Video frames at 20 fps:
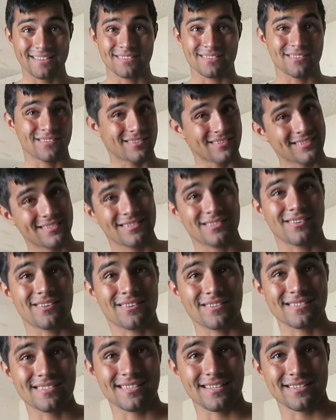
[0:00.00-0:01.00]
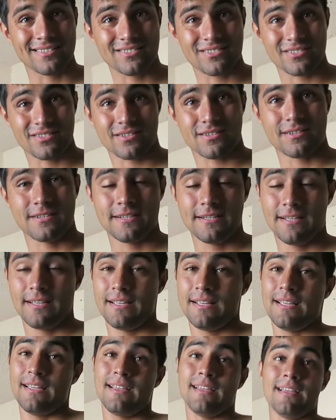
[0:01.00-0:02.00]
to Guitar Center.
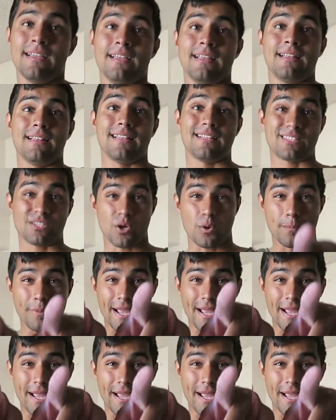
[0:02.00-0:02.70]
Let's go